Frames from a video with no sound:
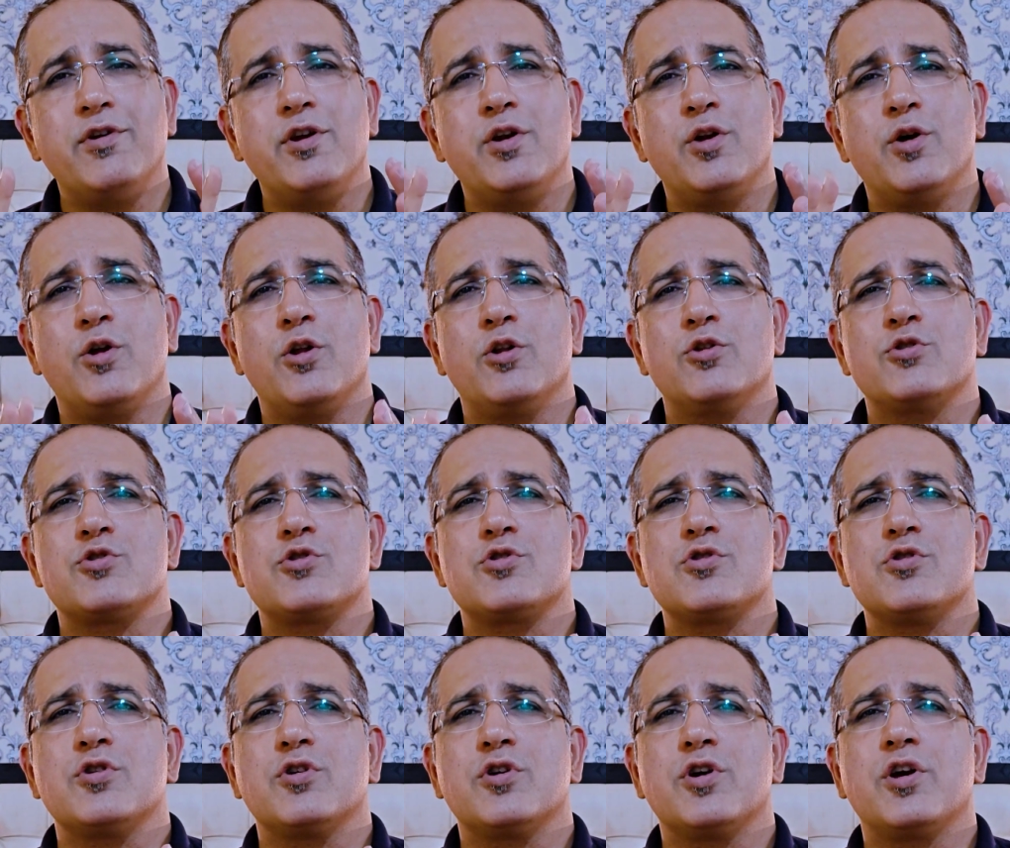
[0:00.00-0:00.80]
will
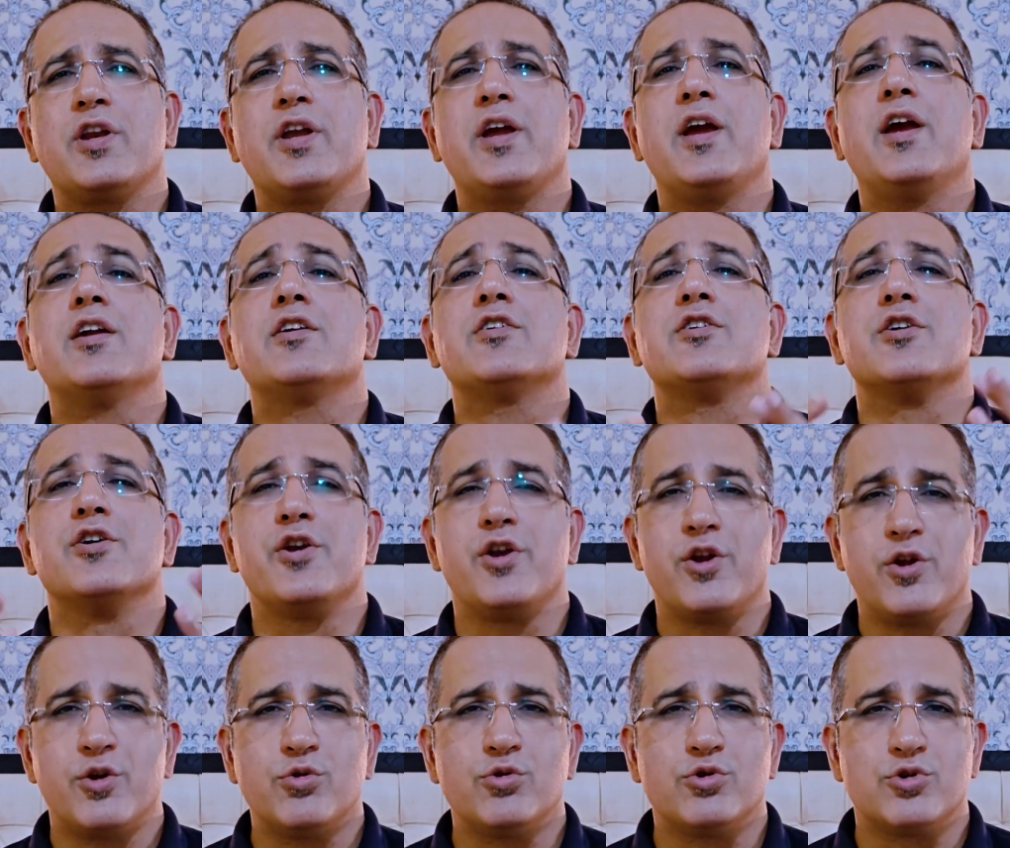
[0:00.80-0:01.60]
also create
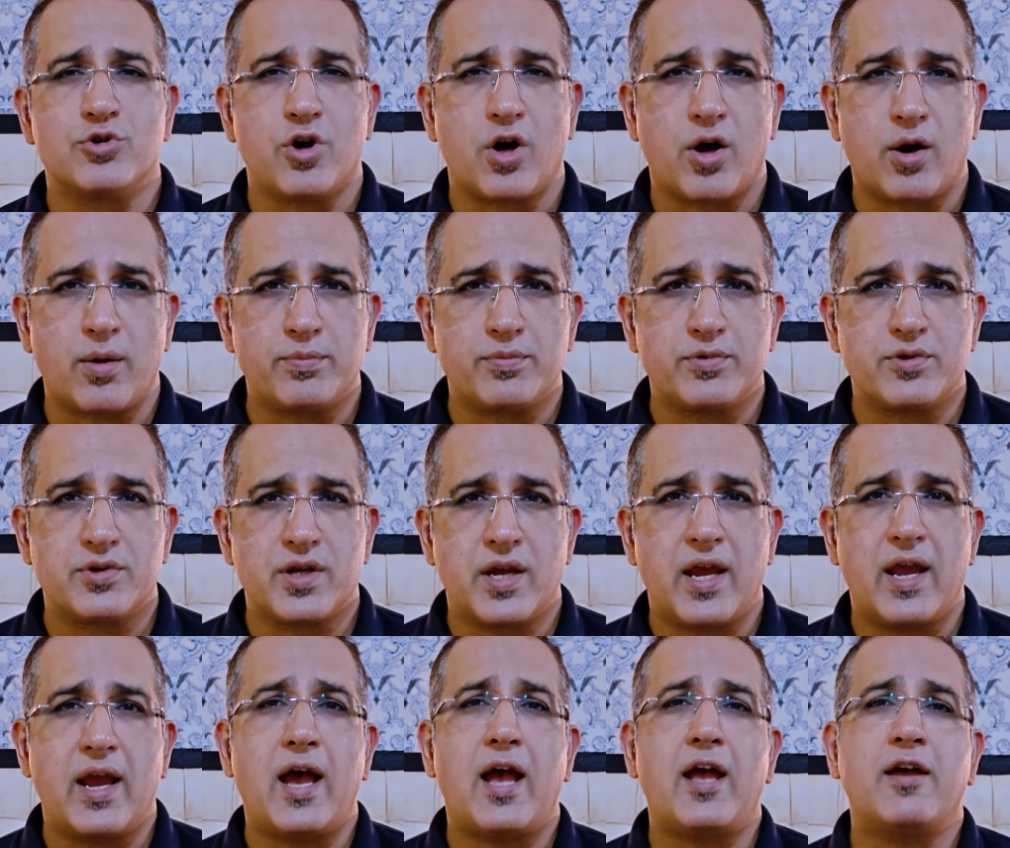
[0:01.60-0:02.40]
new jobs.
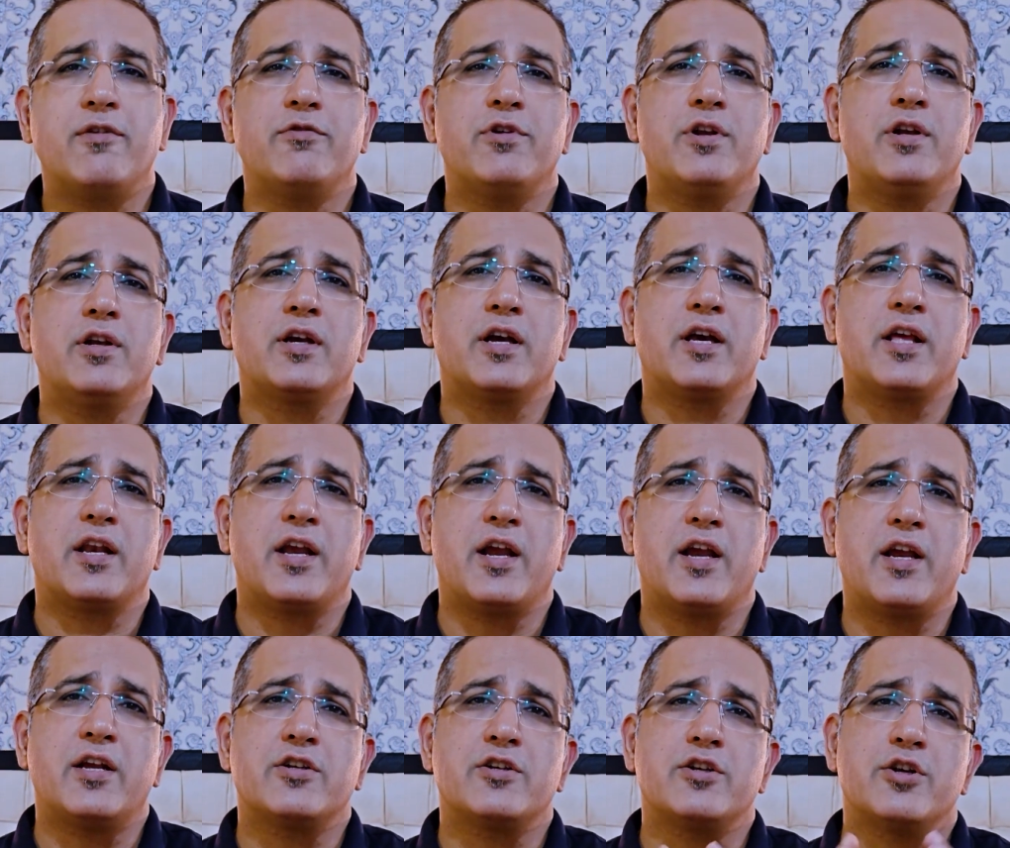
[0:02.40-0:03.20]
AI will
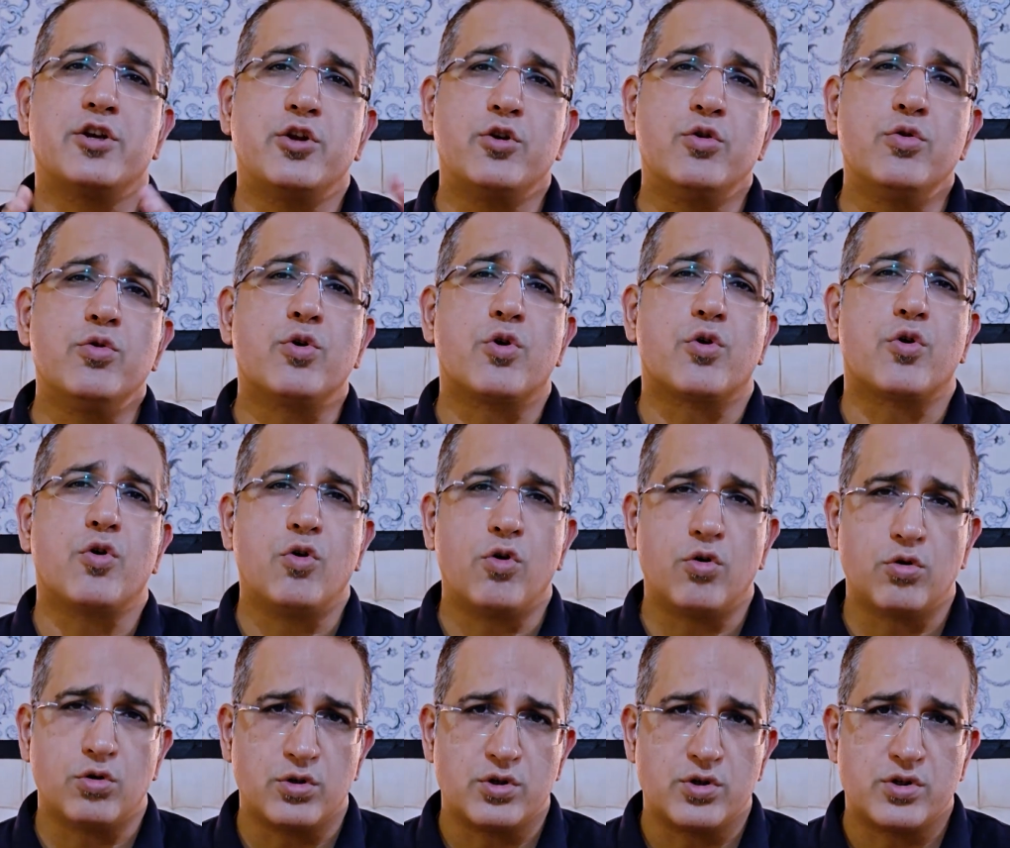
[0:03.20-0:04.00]
create new
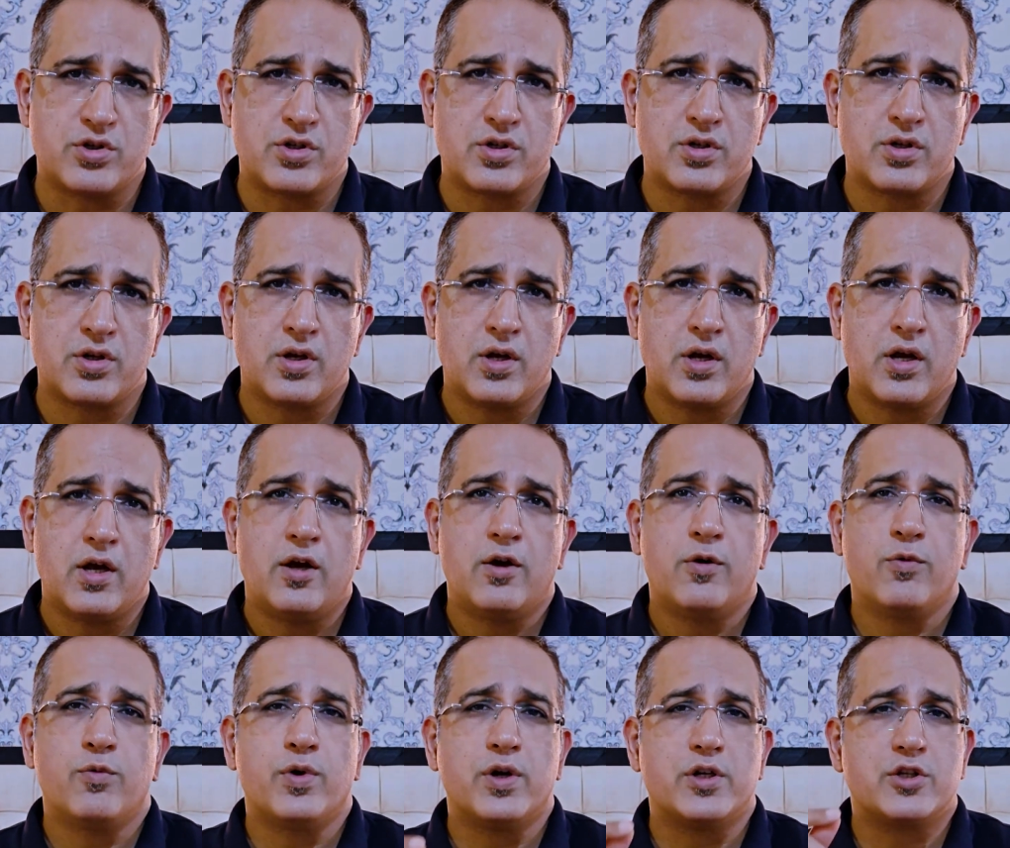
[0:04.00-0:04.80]
roles
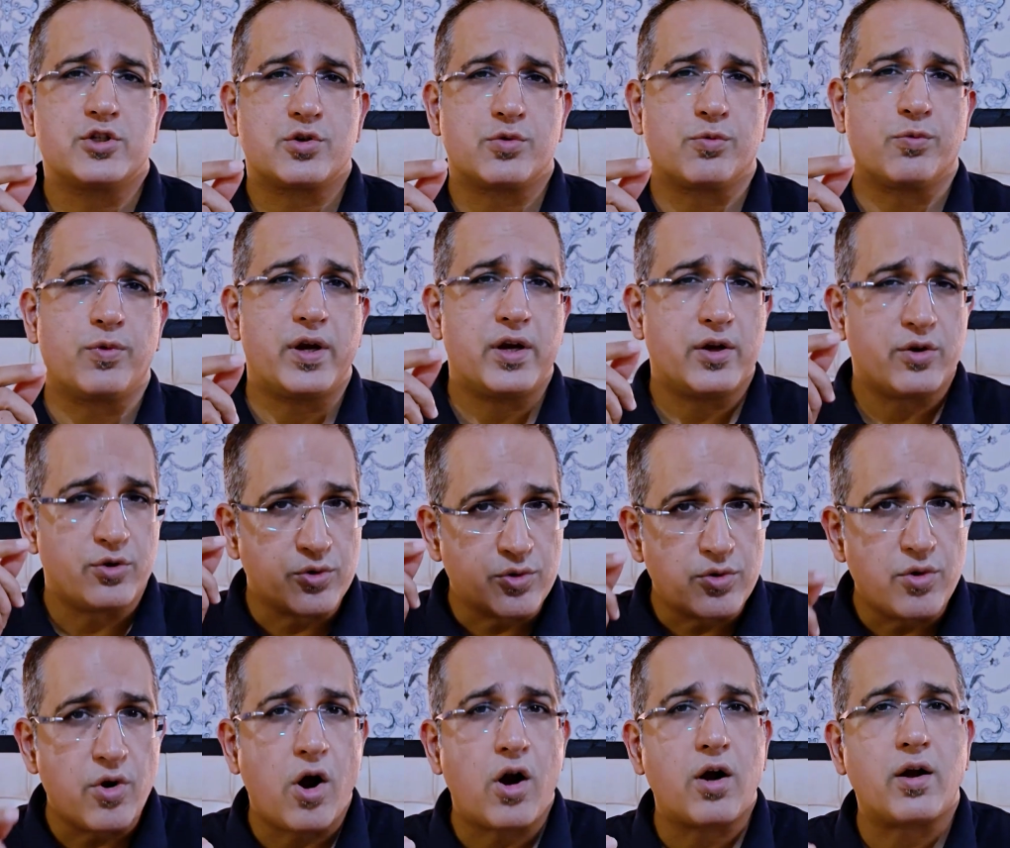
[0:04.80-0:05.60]
which we
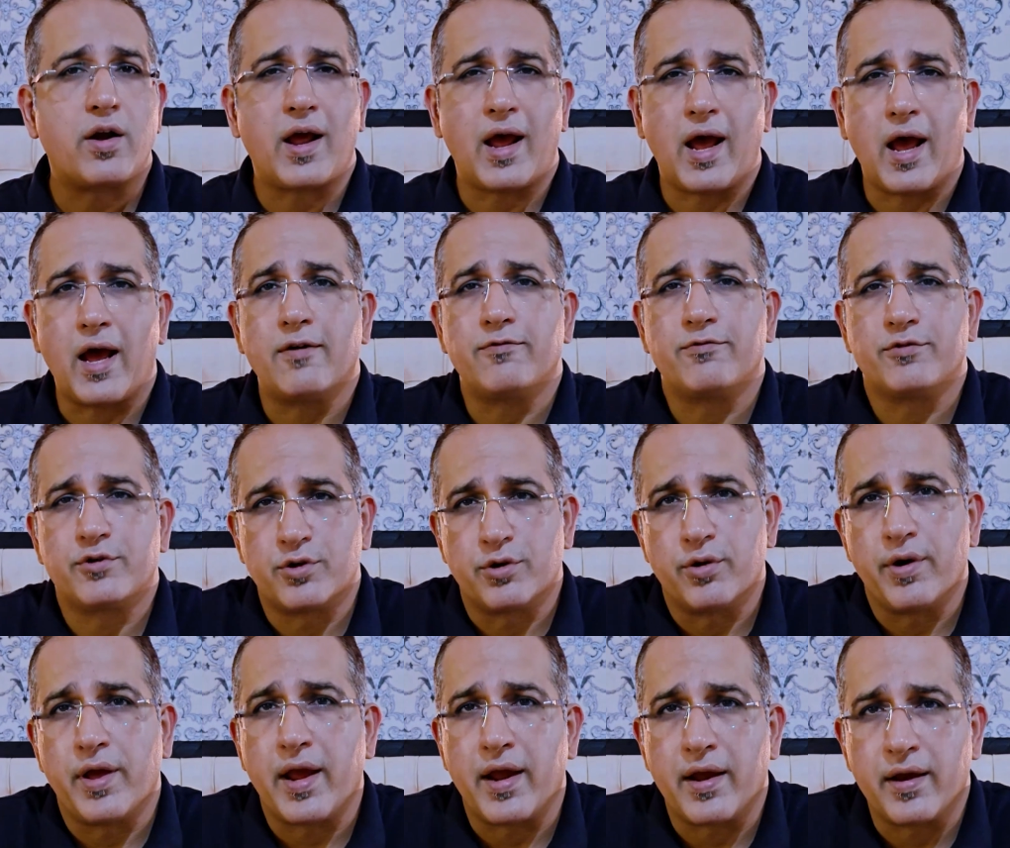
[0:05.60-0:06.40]
do not have
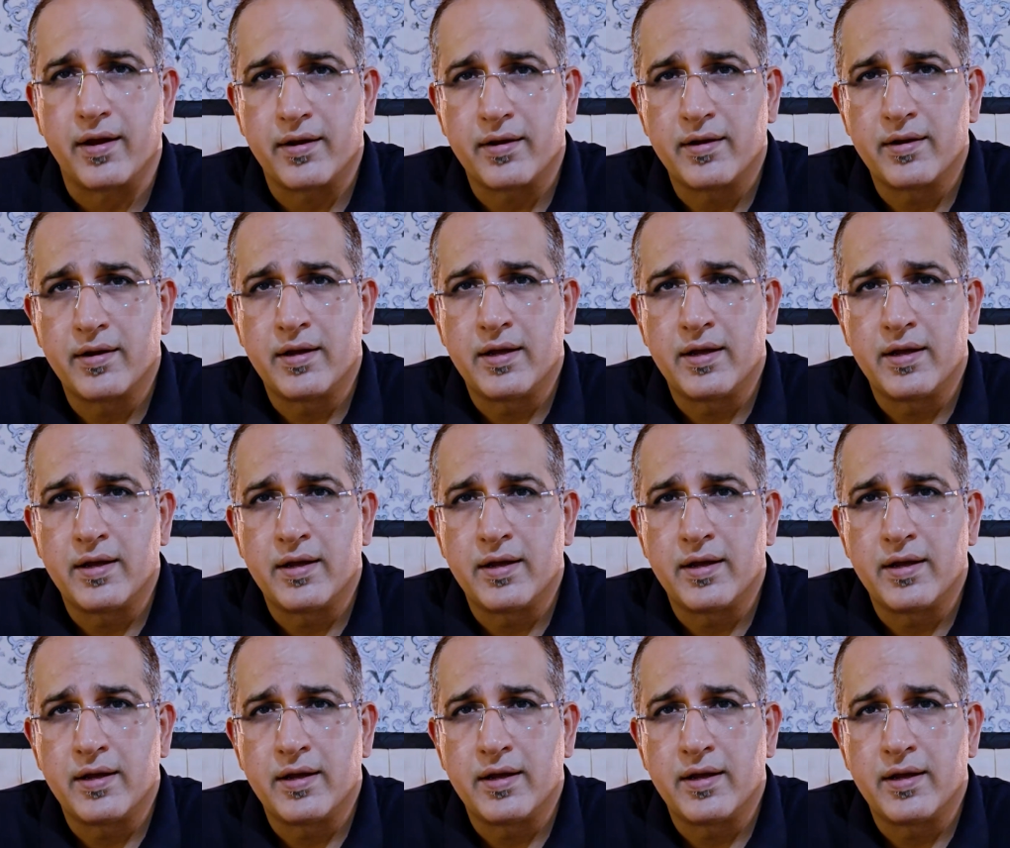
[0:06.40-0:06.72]
today.